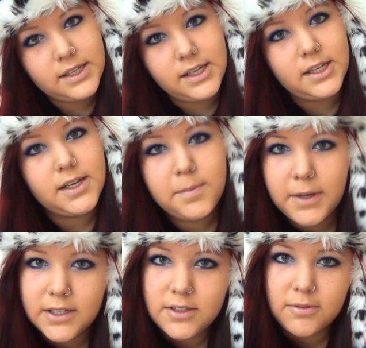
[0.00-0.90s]
Yep,
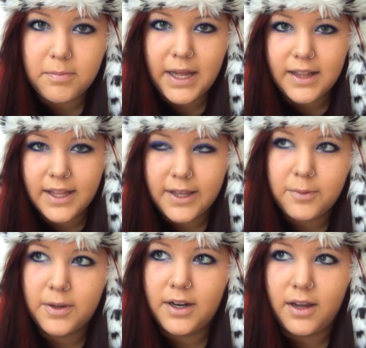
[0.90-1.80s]
I took ballet
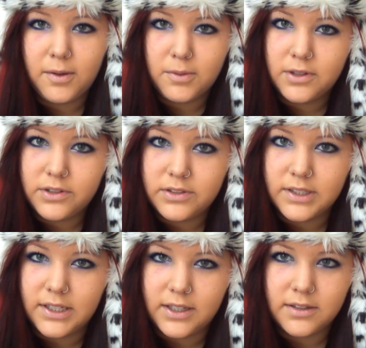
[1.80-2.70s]
when I was
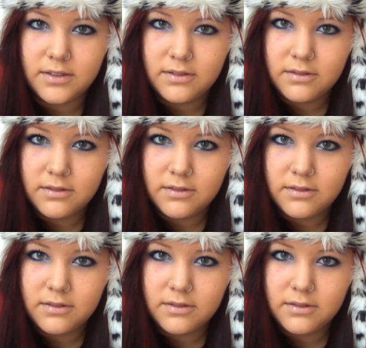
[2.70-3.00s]
like,